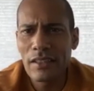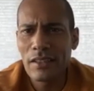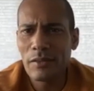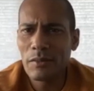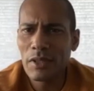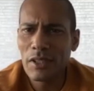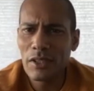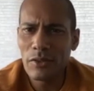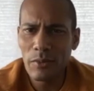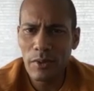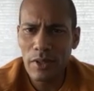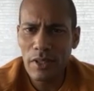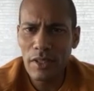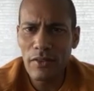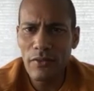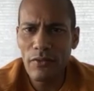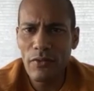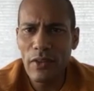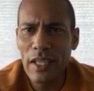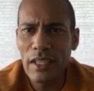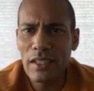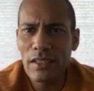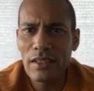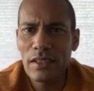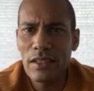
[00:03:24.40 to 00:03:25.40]
sometimes with
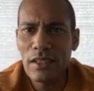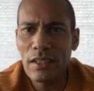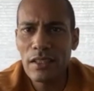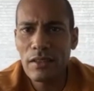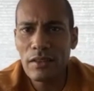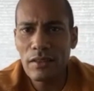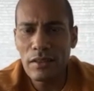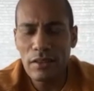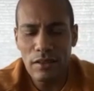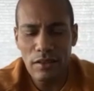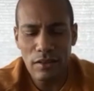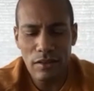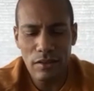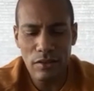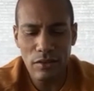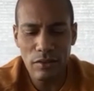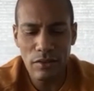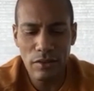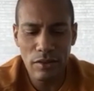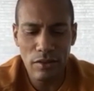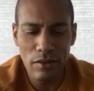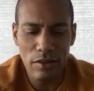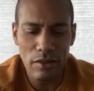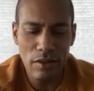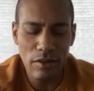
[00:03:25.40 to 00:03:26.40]
investing,
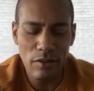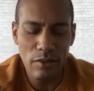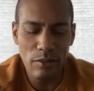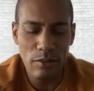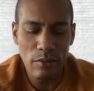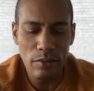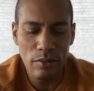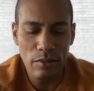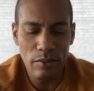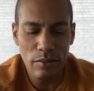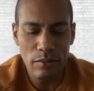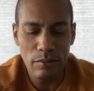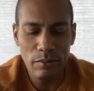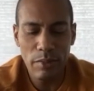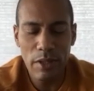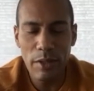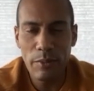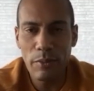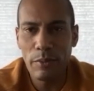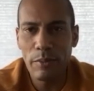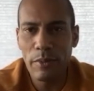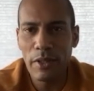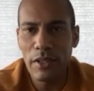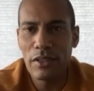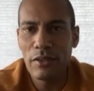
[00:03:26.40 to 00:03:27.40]
you
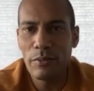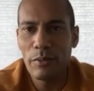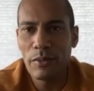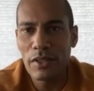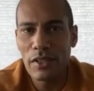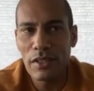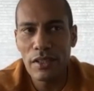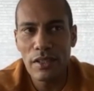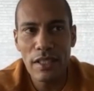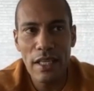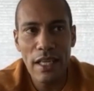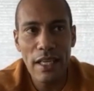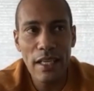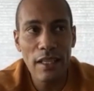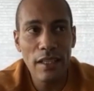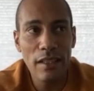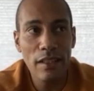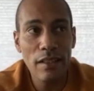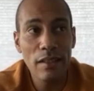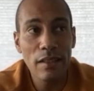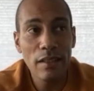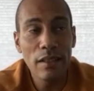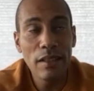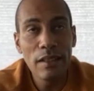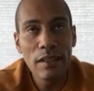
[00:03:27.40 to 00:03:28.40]
people make the
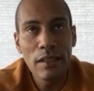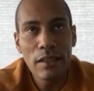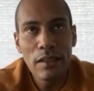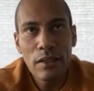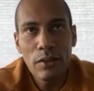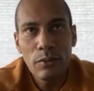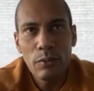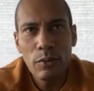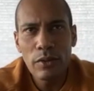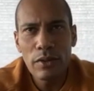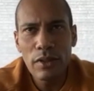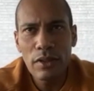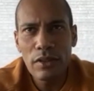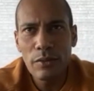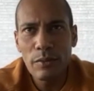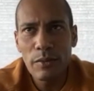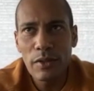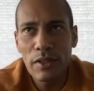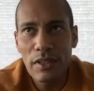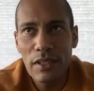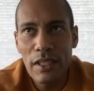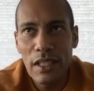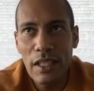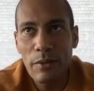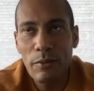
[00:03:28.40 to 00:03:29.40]
mistake. Well, not the
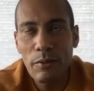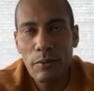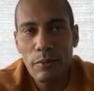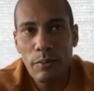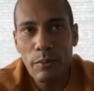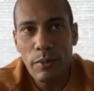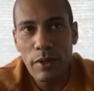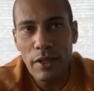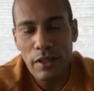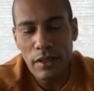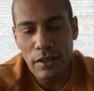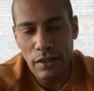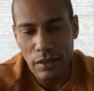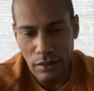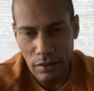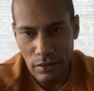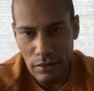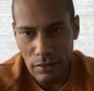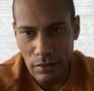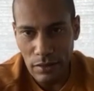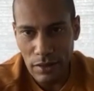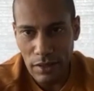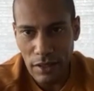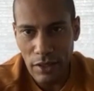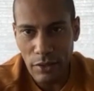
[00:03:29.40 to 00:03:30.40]
mistake, but
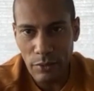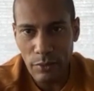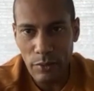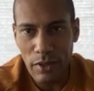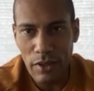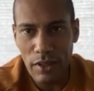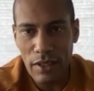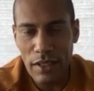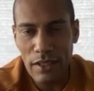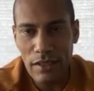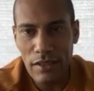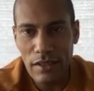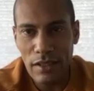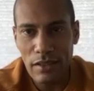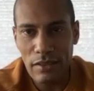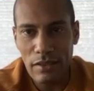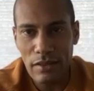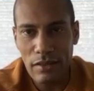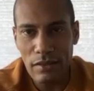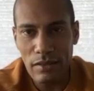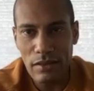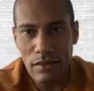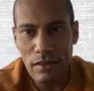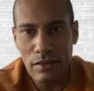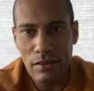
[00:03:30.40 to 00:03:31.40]
you got to realize like
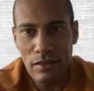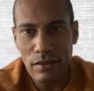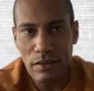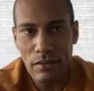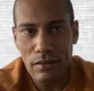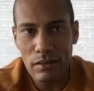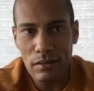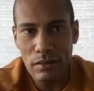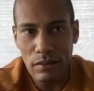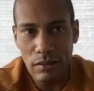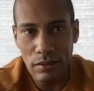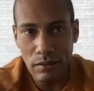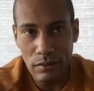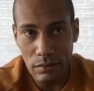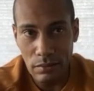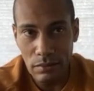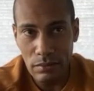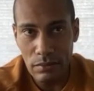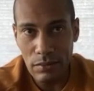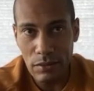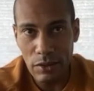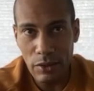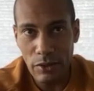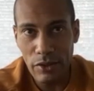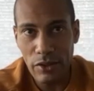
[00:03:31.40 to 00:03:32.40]

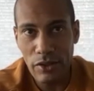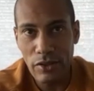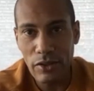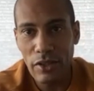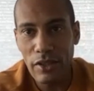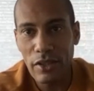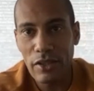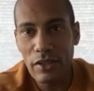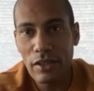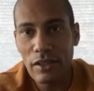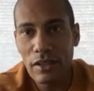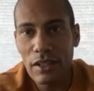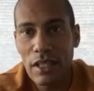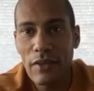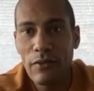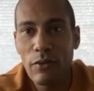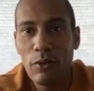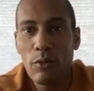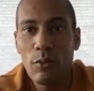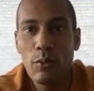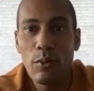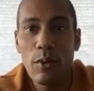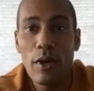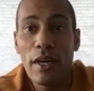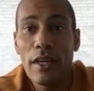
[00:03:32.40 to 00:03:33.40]
you're starting on
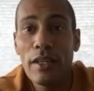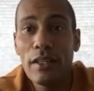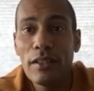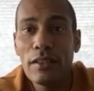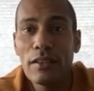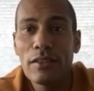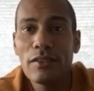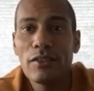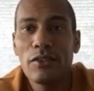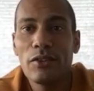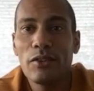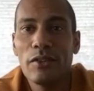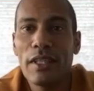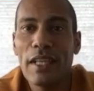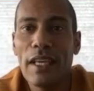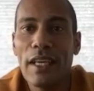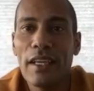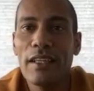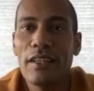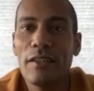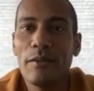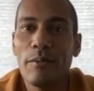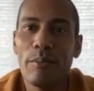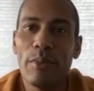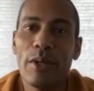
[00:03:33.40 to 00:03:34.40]
level 1, so you
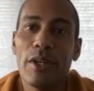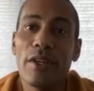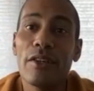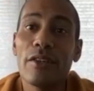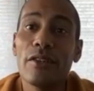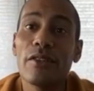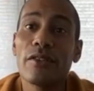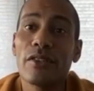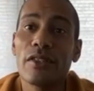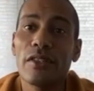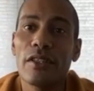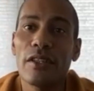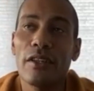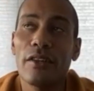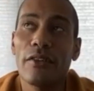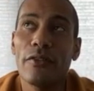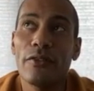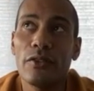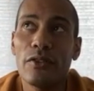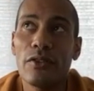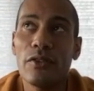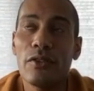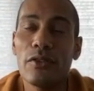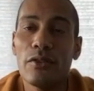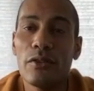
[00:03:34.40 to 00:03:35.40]
can't compare yourself
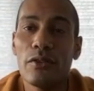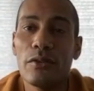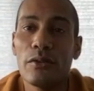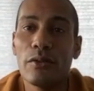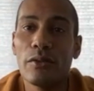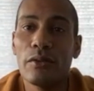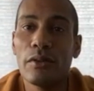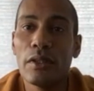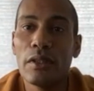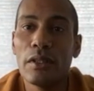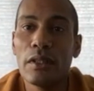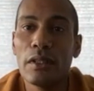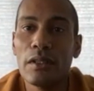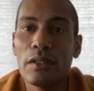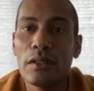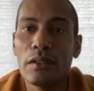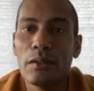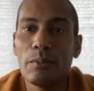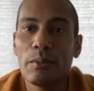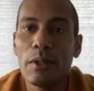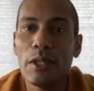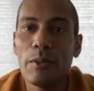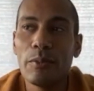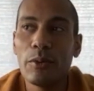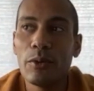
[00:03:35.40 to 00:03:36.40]
to
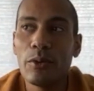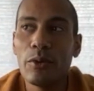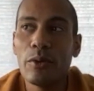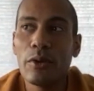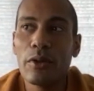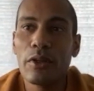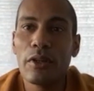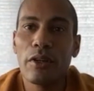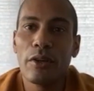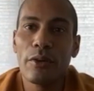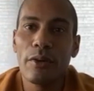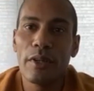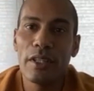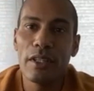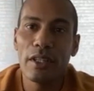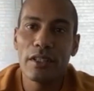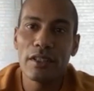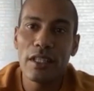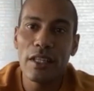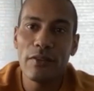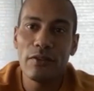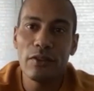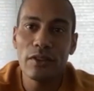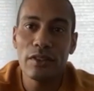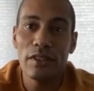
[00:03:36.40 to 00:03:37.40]
people who are already on
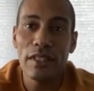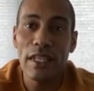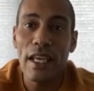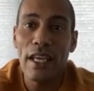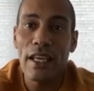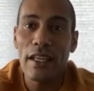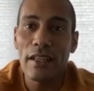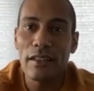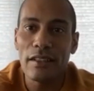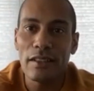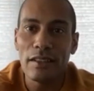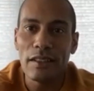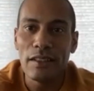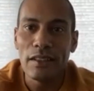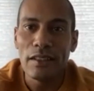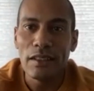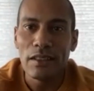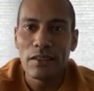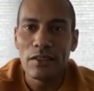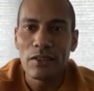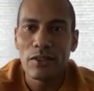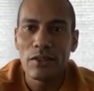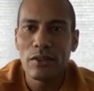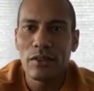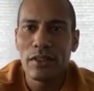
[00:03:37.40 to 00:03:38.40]
level 10.
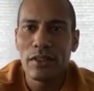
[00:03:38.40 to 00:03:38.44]
So